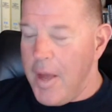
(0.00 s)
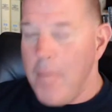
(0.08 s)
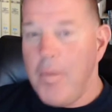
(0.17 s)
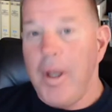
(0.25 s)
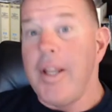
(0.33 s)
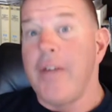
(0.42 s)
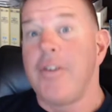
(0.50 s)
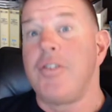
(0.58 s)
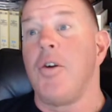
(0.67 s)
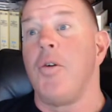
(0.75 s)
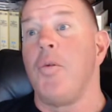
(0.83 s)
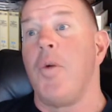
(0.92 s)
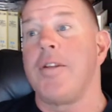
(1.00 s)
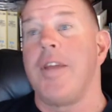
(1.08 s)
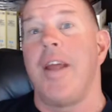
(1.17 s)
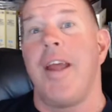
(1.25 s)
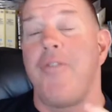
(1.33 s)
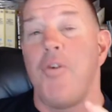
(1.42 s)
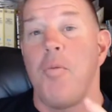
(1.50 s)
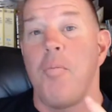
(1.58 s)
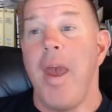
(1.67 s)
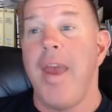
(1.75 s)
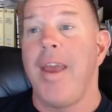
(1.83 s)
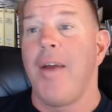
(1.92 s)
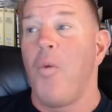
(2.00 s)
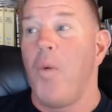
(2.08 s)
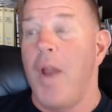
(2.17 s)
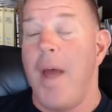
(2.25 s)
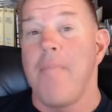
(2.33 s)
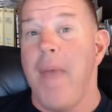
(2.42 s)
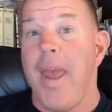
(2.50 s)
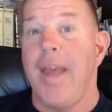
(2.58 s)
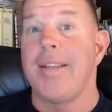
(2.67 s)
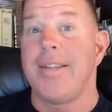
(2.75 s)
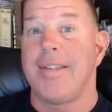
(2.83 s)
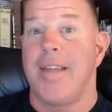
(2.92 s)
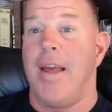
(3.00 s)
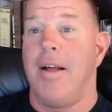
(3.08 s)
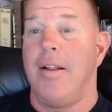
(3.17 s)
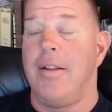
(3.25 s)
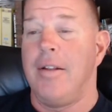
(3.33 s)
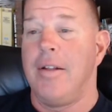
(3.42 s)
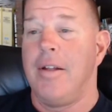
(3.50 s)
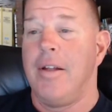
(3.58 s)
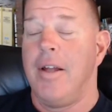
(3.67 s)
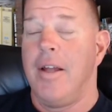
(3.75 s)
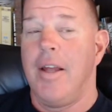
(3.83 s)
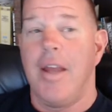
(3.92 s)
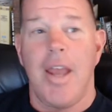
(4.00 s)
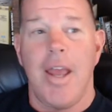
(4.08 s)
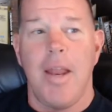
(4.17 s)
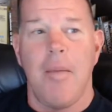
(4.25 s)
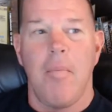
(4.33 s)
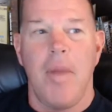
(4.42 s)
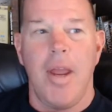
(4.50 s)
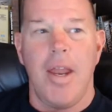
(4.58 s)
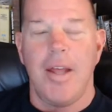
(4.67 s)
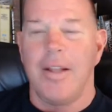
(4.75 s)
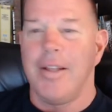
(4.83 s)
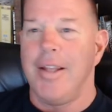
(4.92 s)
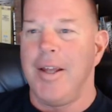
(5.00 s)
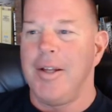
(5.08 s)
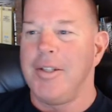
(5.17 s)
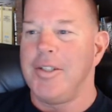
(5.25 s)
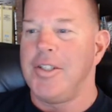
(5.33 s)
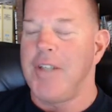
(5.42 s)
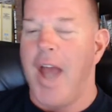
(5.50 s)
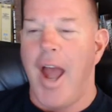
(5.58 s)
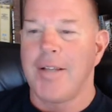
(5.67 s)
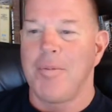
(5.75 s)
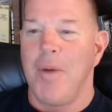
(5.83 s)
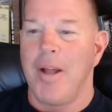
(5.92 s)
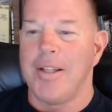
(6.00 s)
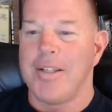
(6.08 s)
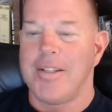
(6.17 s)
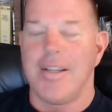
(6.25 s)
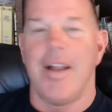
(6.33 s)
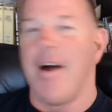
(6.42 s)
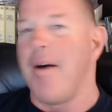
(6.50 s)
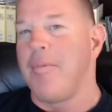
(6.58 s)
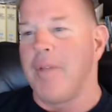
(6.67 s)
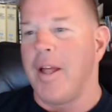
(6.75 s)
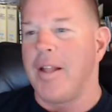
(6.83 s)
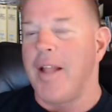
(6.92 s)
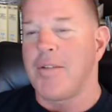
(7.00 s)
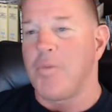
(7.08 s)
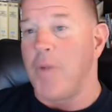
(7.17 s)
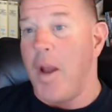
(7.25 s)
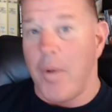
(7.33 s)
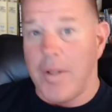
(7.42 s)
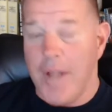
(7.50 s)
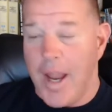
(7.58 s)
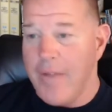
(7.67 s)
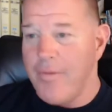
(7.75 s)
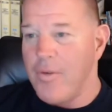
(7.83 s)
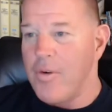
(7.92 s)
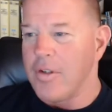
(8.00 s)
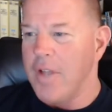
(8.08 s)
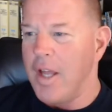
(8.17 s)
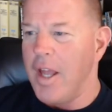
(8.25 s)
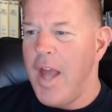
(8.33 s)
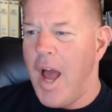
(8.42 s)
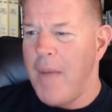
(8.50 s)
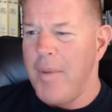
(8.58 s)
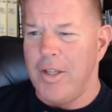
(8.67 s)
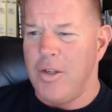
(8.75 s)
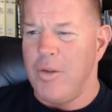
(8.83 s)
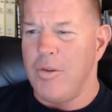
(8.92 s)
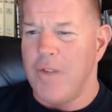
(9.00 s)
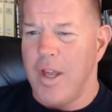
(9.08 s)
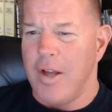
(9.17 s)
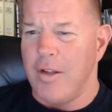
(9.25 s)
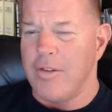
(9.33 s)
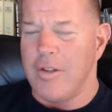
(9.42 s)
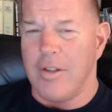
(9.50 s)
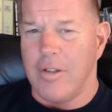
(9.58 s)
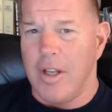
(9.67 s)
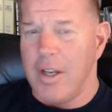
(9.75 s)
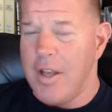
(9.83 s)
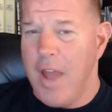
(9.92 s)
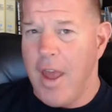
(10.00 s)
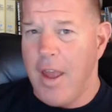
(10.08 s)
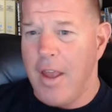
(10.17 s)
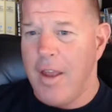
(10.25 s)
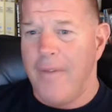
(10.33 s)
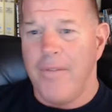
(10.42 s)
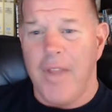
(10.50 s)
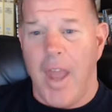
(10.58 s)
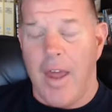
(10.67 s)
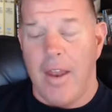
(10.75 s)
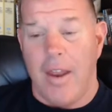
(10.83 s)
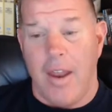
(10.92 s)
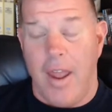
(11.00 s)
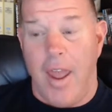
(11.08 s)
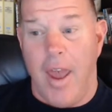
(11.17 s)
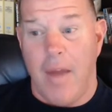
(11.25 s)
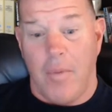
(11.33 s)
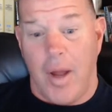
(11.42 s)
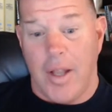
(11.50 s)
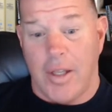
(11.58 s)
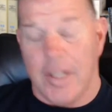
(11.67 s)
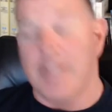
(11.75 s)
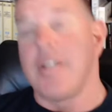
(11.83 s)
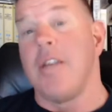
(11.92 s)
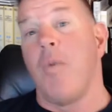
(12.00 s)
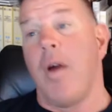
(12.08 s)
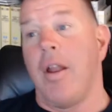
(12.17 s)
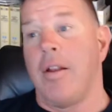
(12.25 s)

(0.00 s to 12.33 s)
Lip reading: but what I'm saying, when I make a sale, it immediately jacks my listing up. Like that's when I went to 84. I was like, I made 2 sales in a day, and my listing